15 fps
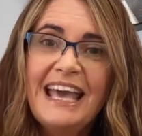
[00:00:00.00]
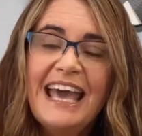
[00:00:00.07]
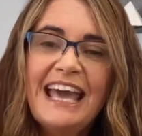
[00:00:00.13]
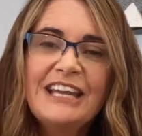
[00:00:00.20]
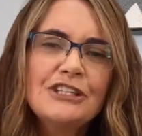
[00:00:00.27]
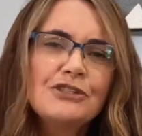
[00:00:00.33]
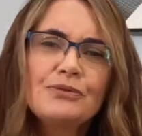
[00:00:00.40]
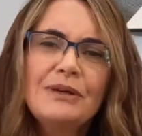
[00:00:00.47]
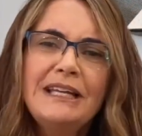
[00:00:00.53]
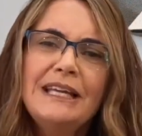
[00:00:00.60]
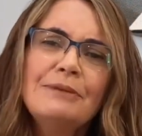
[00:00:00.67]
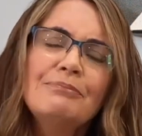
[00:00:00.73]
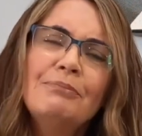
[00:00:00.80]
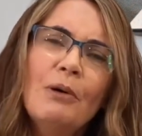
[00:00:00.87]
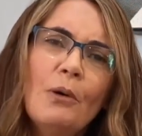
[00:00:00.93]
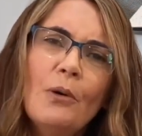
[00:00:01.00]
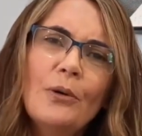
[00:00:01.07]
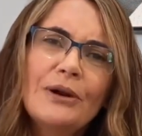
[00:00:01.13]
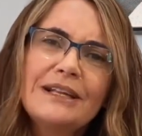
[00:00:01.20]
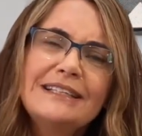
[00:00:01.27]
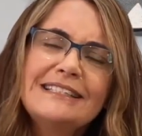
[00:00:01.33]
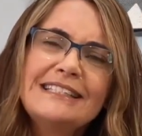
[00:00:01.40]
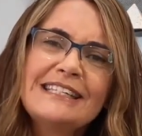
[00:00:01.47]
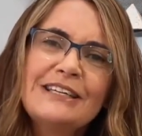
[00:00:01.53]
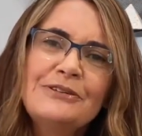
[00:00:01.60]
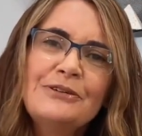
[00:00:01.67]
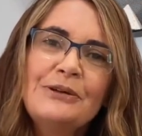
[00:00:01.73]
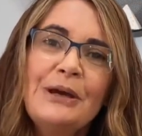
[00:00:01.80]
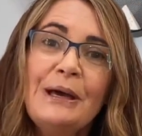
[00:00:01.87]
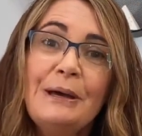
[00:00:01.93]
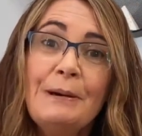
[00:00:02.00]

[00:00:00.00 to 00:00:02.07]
And it's really important to